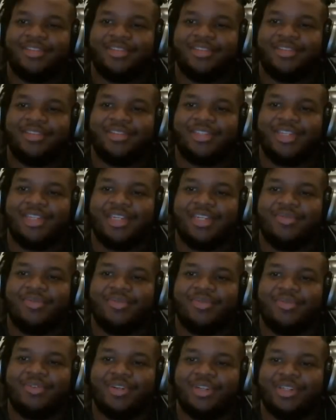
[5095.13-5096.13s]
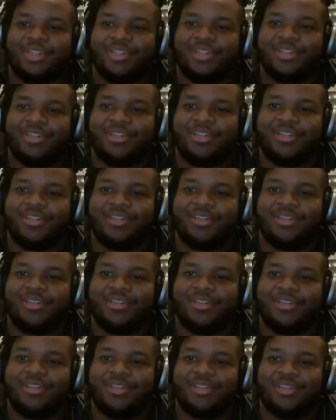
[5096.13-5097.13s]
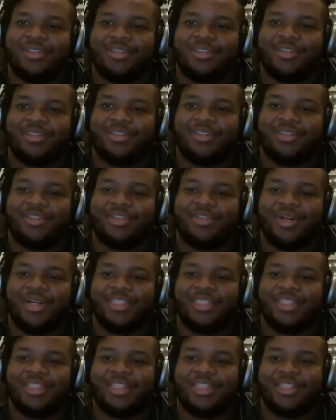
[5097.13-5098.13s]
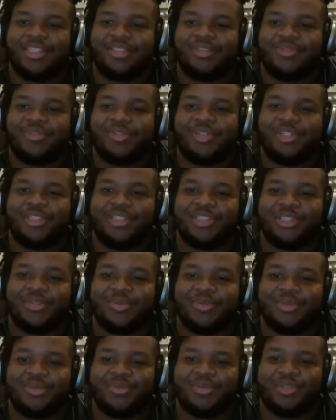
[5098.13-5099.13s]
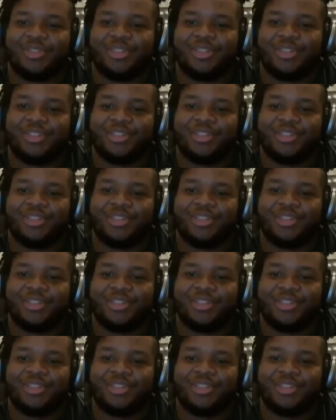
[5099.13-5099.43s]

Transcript: She didn't even fucking translate this for us. Like, what the fuck?